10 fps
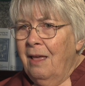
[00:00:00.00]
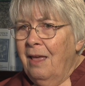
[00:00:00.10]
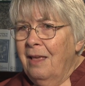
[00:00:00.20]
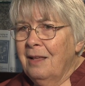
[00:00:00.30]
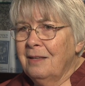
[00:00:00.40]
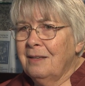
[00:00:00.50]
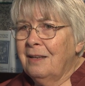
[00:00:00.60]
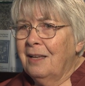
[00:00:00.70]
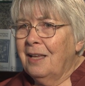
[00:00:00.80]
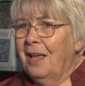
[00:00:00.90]
And
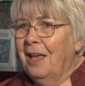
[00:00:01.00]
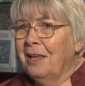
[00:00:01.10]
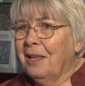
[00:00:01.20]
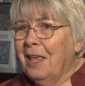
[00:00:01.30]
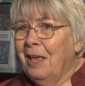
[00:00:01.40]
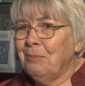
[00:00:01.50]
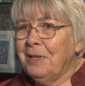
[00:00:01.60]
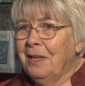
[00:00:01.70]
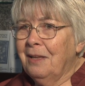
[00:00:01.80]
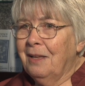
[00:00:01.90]
I came to
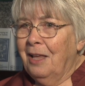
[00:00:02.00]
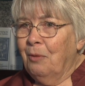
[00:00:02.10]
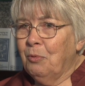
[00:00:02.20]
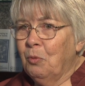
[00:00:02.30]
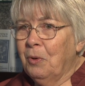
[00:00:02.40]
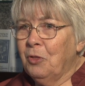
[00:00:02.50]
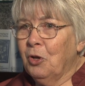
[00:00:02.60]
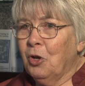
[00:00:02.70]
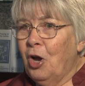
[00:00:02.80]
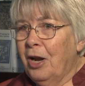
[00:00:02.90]
help her with
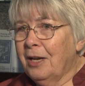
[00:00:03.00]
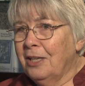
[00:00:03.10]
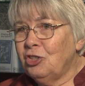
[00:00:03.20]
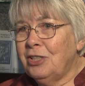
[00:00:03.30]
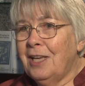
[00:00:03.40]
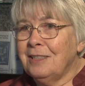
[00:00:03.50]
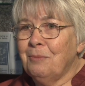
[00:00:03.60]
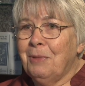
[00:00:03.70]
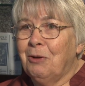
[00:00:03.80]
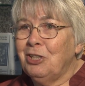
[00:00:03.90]
her gardening. She has a
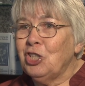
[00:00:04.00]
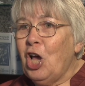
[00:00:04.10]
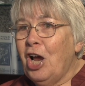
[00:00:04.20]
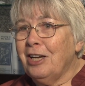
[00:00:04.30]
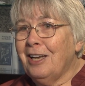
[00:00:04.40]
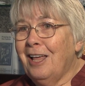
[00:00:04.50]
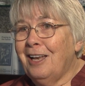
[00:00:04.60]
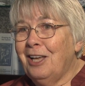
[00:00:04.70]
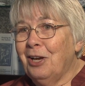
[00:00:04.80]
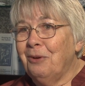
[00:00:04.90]
Mary's garden out
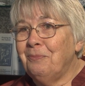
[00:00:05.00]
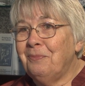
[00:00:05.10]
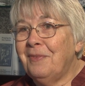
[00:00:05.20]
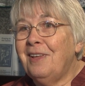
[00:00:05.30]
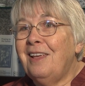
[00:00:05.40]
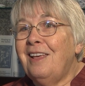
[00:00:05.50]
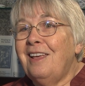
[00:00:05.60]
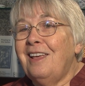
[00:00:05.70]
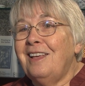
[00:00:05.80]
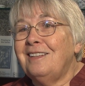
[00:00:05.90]
here.
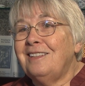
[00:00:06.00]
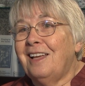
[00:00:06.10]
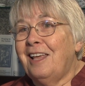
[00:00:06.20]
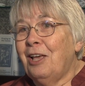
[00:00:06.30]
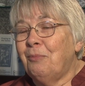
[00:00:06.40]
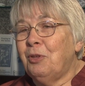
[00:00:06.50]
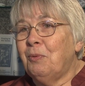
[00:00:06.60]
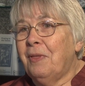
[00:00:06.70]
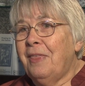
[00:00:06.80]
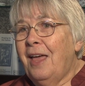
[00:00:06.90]
And I helped her
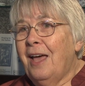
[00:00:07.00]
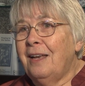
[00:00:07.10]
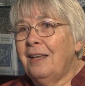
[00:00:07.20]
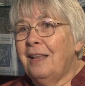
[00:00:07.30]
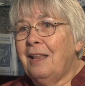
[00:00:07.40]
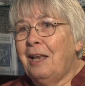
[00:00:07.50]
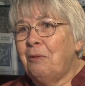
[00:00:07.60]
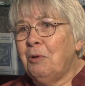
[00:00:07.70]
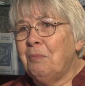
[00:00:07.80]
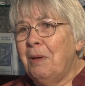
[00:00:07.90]
with that. And then I
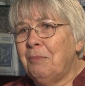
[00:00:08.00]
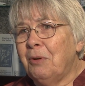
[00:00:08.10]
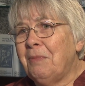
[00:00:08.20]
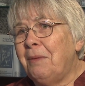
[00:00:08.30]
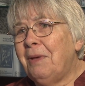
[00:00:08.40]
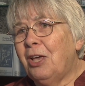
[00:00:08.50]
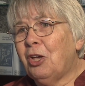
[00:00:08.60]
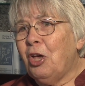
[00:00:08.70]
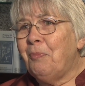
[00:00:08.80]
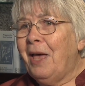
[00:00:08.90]
remembered maybe I
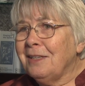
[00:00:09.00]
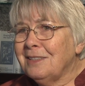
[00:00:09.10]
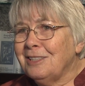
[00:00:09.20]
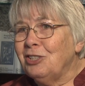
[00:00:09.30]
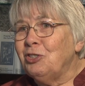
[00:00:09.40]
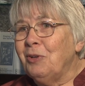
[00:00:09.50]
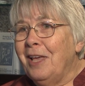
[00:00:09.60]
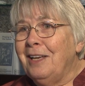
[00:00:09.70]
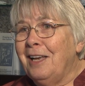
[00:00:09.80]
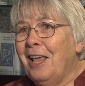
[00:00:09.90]
could go back to Sister
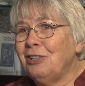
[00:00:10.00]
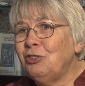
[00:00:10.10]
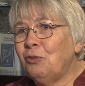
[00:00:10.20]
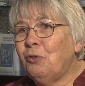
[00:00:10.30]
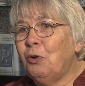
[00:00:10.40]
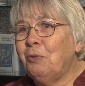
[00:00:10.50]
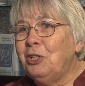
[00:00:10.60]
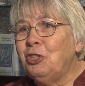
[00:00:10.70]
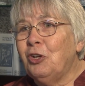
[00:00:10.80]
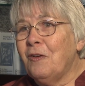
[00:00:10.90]
Ann and ask her for a
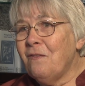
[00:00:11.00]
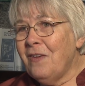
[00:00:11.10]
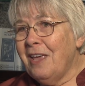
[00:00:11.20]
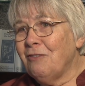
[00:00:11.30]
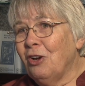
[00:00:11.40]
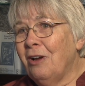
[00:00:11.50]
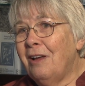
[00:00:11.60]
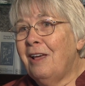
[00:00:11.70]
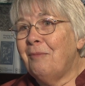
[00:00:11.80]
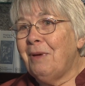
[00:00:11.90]
return favor
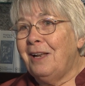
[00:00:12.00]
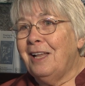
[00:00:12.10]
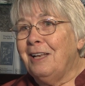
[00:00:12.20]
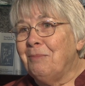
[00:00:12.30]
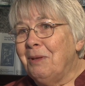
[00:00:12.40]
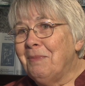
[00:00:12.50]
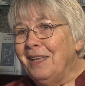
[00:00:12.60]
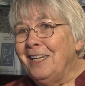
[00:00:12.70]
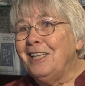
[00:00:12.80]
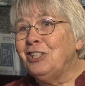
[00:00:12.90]
by letting me be
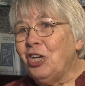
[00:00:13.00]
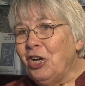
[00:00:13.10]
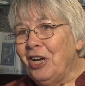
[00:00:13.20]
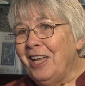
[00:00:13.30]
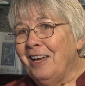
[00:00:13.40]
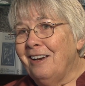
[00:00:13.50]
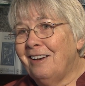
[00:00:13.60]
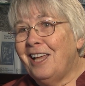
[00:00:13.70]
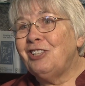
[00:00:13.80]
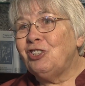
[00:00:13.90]
an intern here.
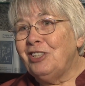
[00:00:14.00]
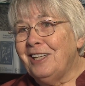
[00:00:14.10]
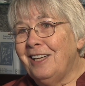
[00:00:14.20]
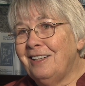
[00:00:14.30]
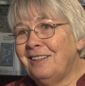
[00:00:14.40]
And she did.